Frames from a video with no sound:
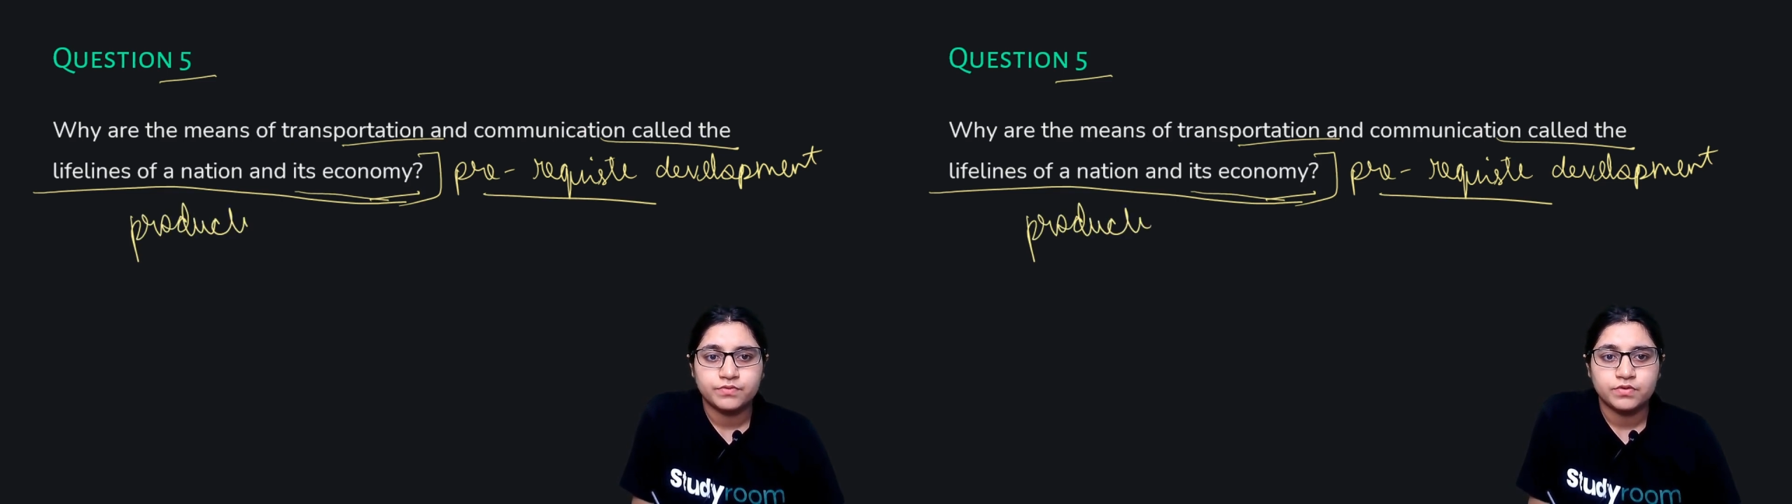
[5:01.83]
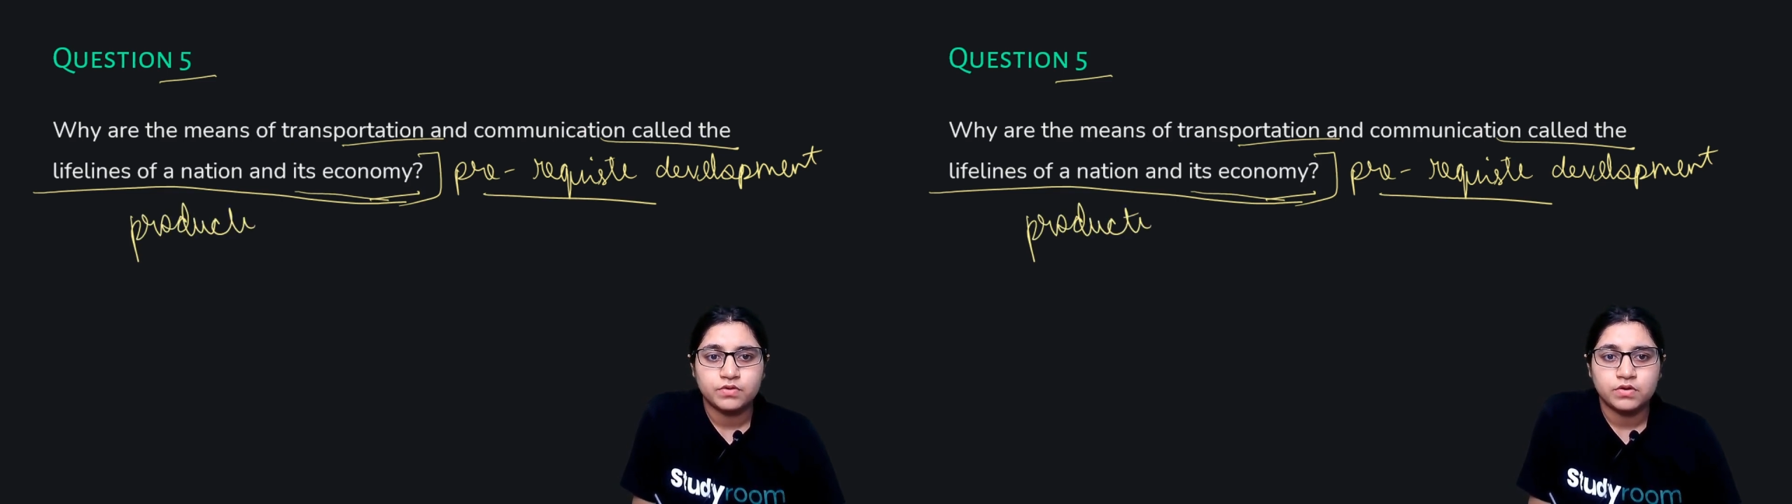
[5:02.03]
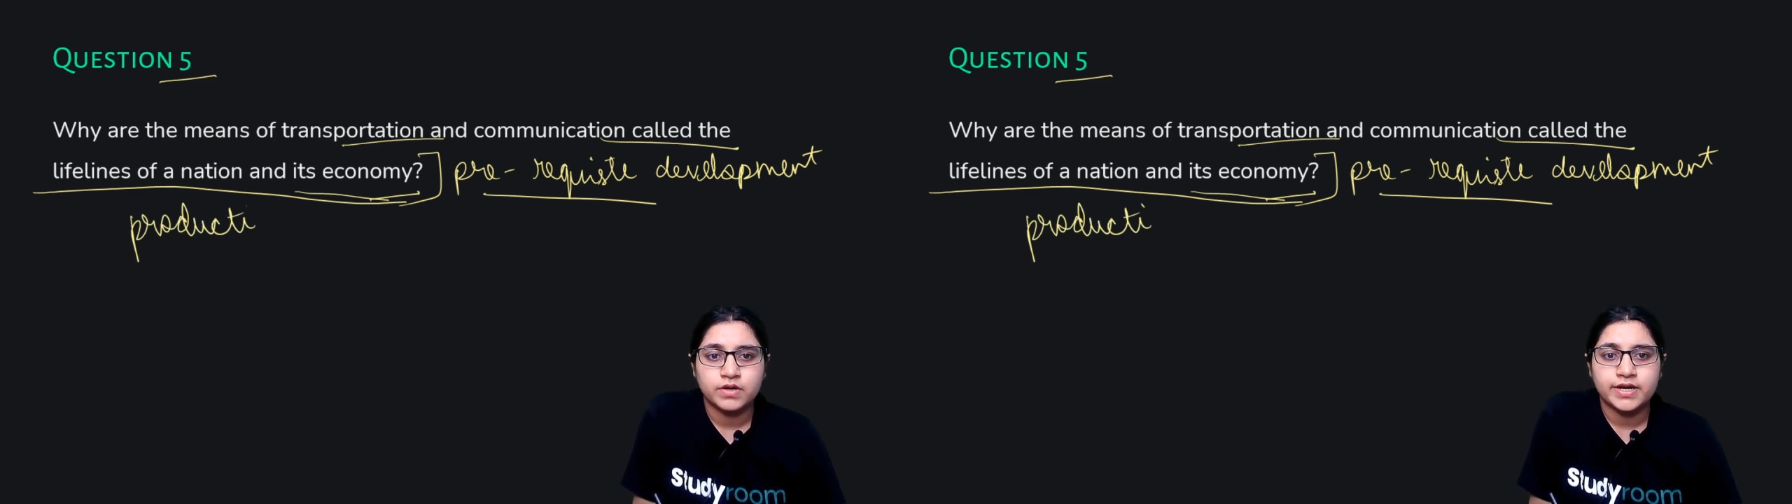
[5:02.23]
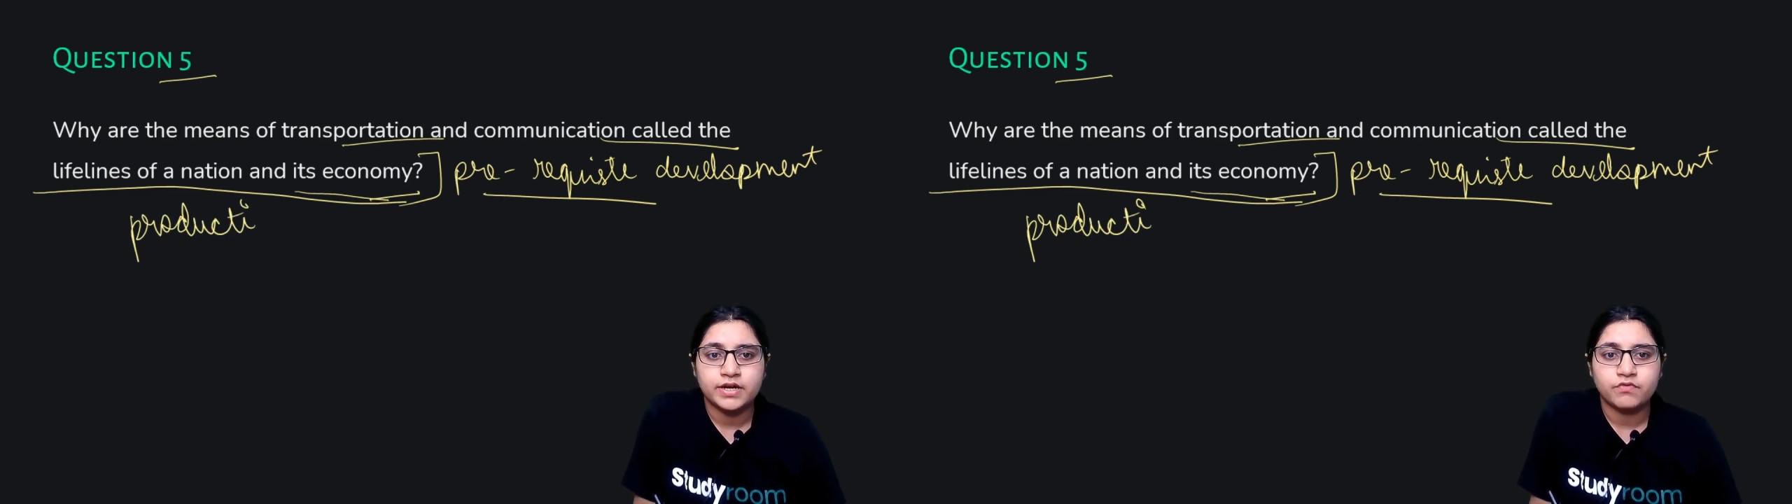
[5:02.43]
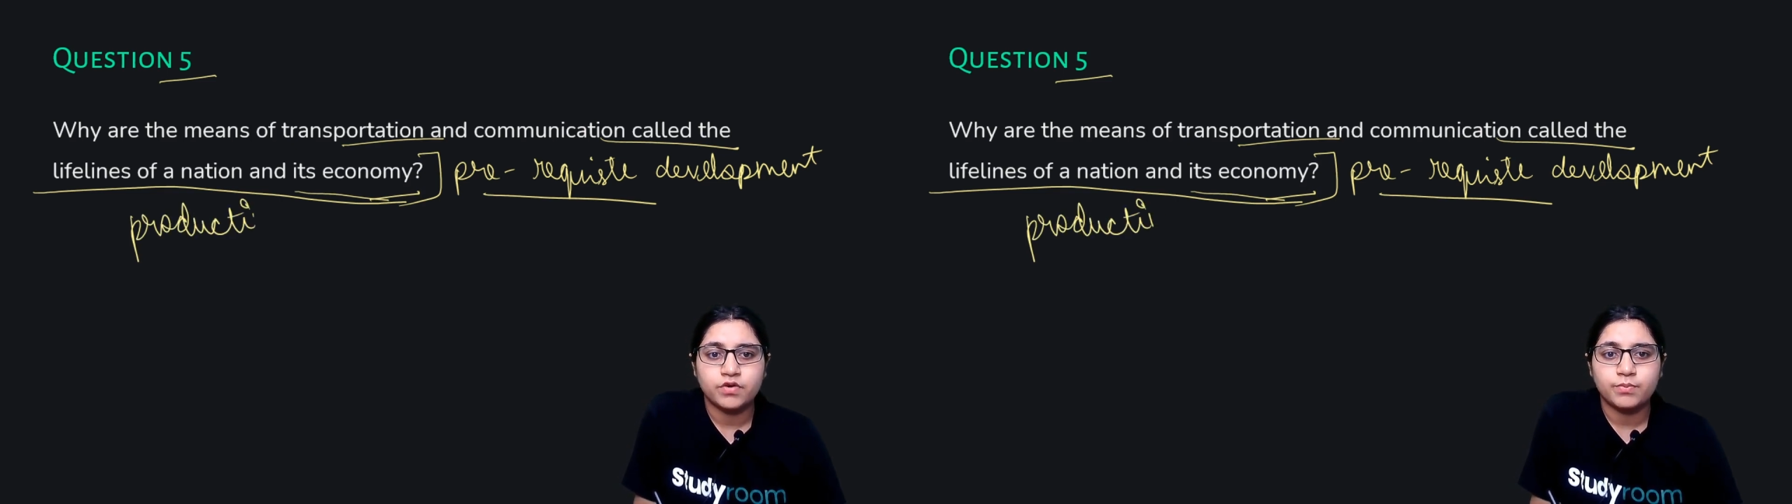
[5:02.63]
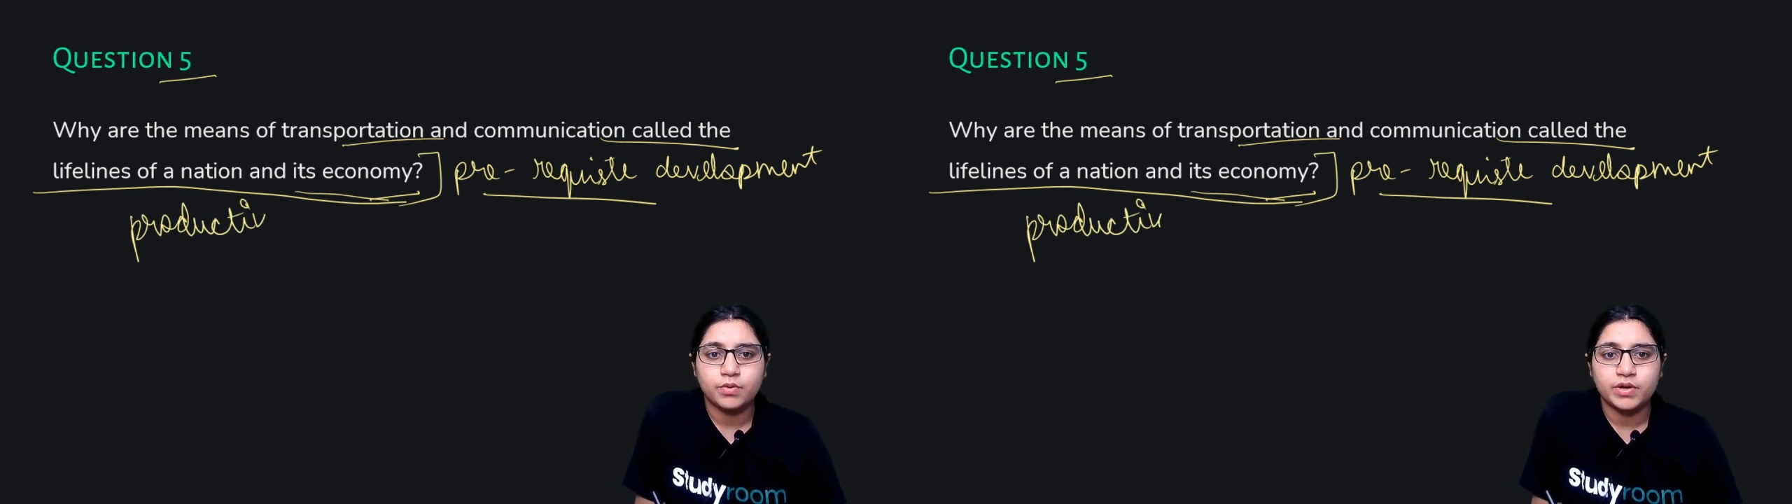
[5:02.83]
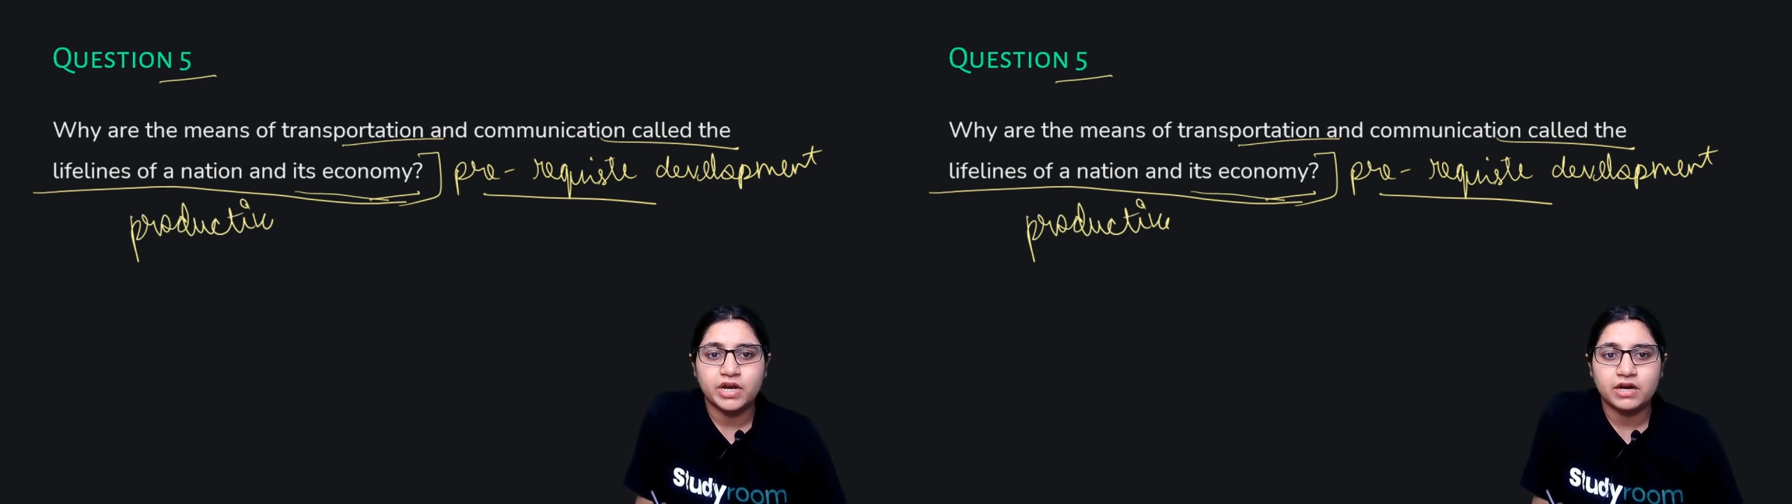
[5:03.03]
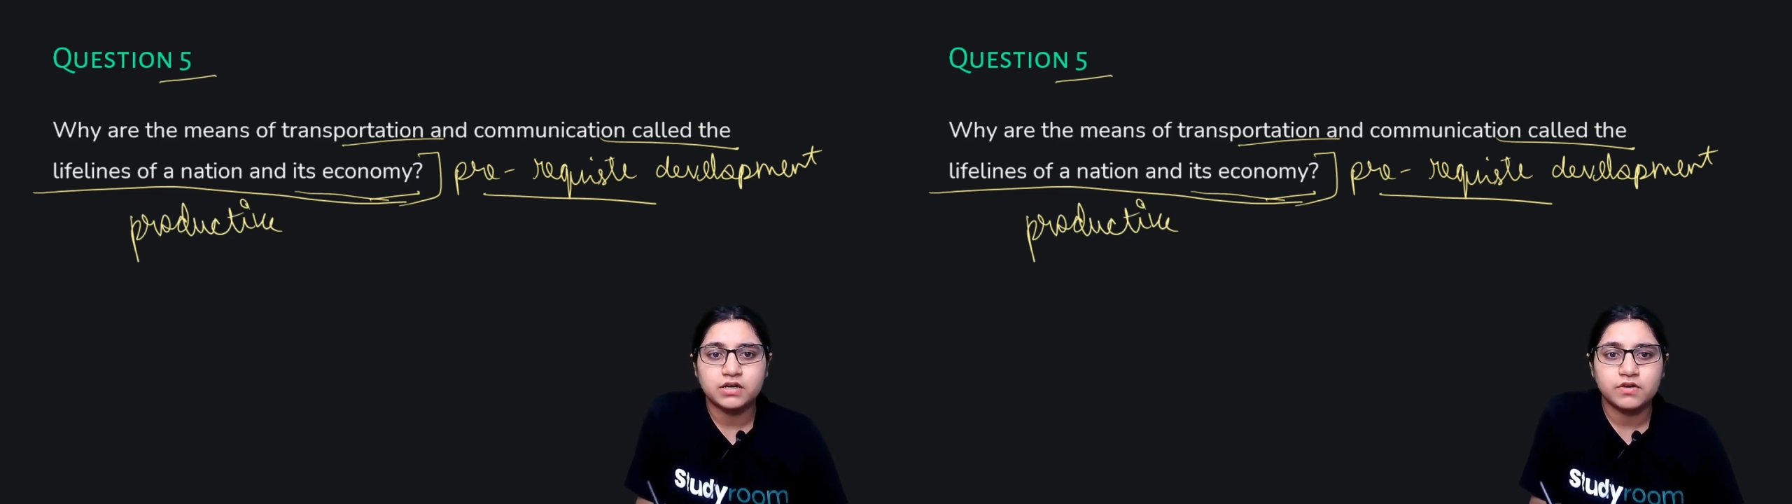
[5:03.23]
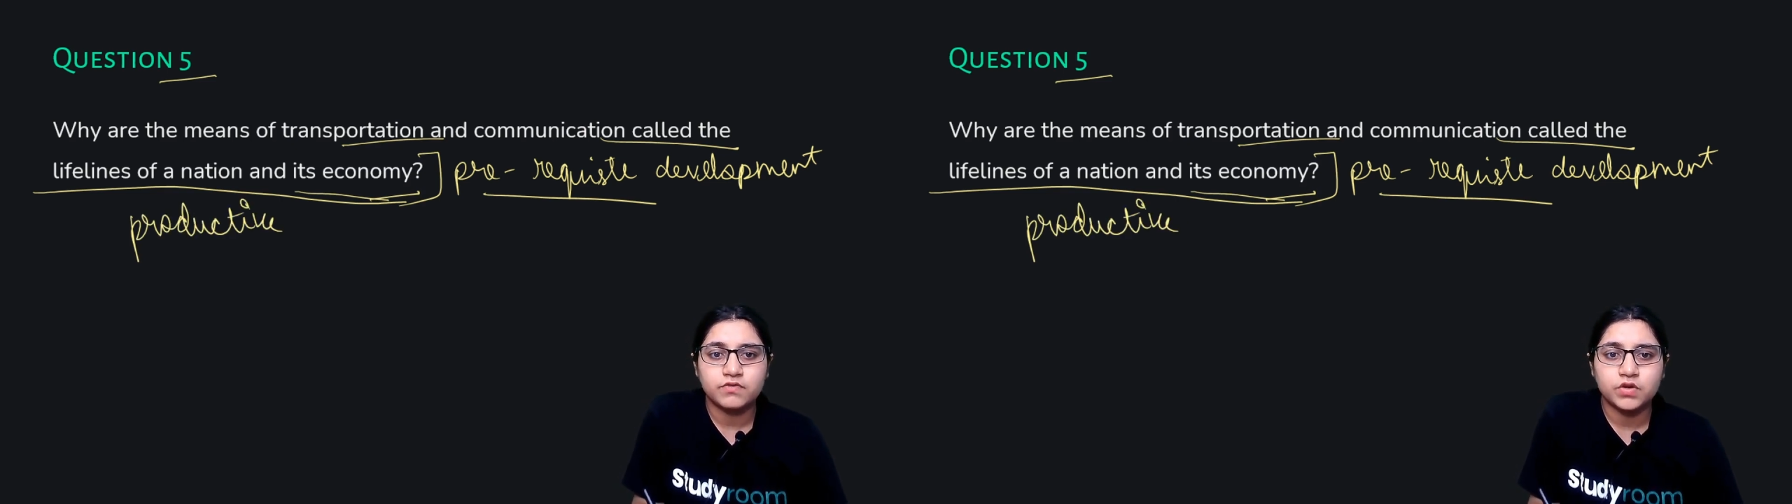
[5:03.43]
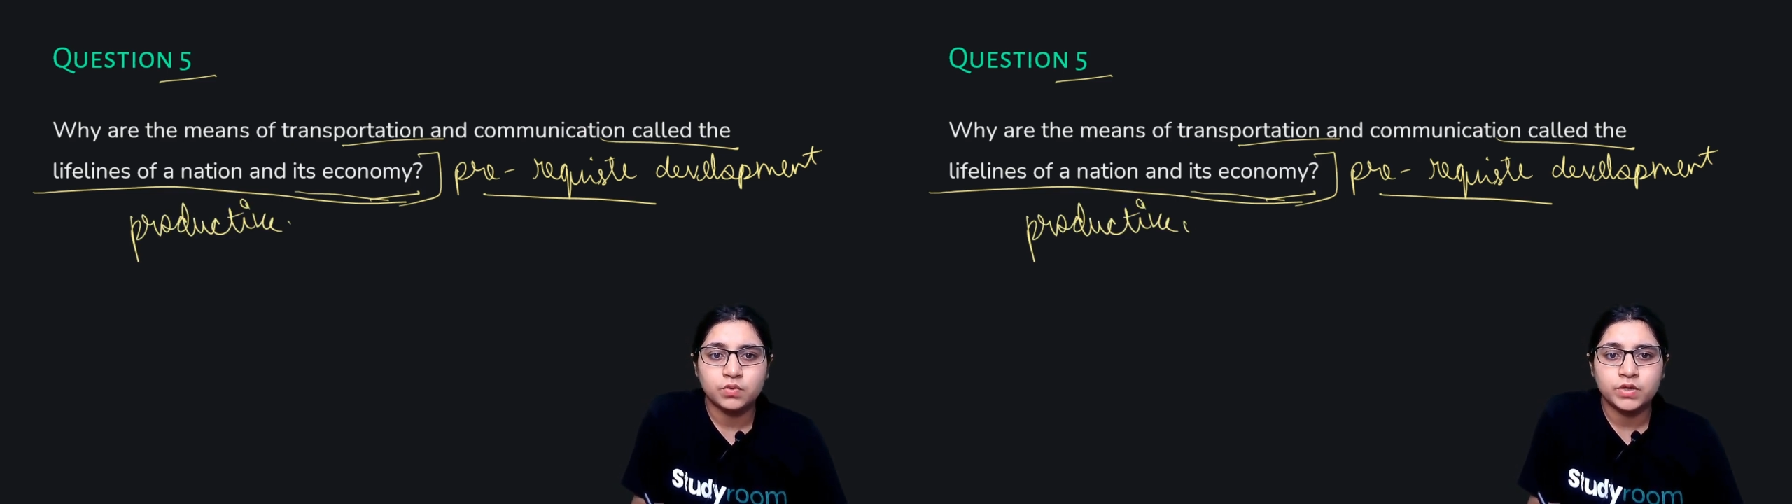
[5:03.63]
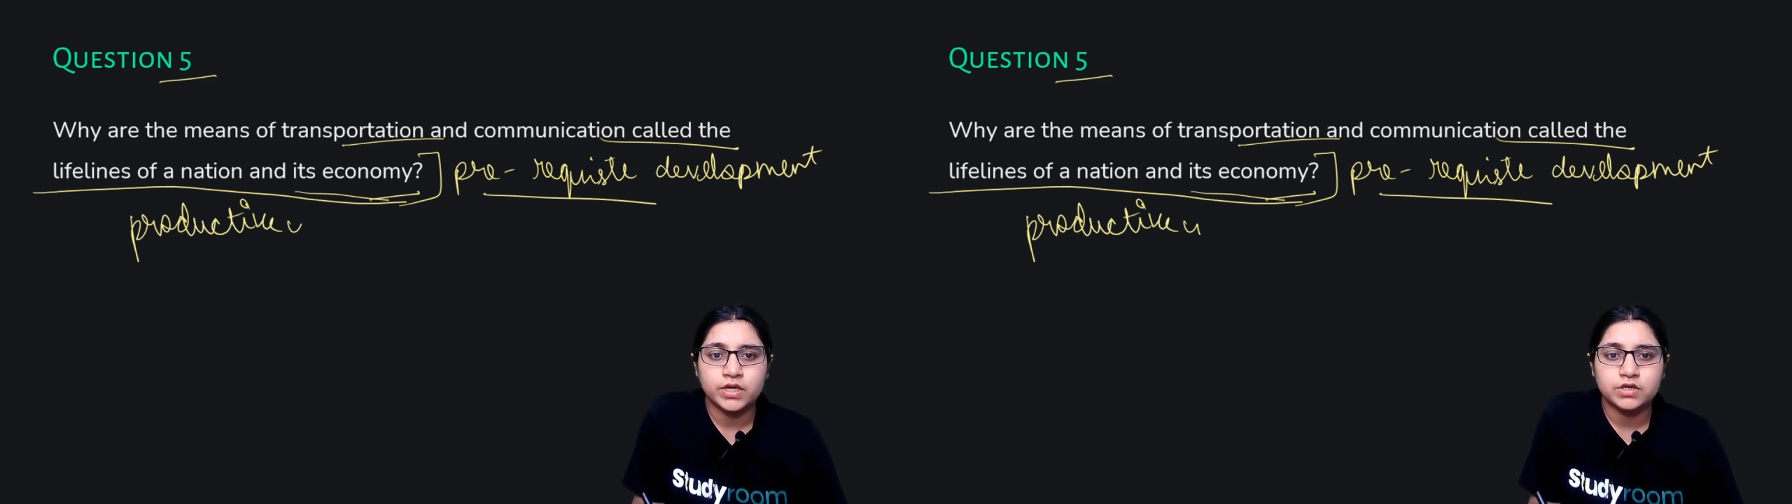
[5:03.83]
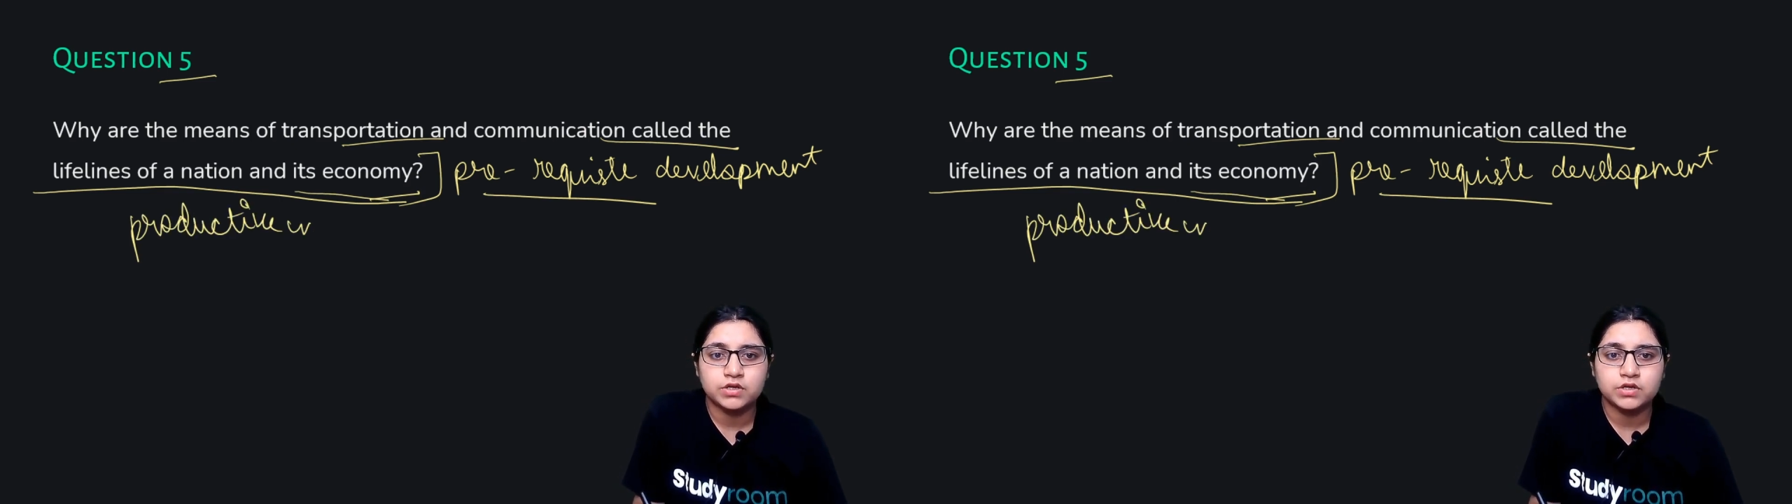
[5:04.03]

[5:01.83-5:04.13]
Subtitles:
Alright, from productive unit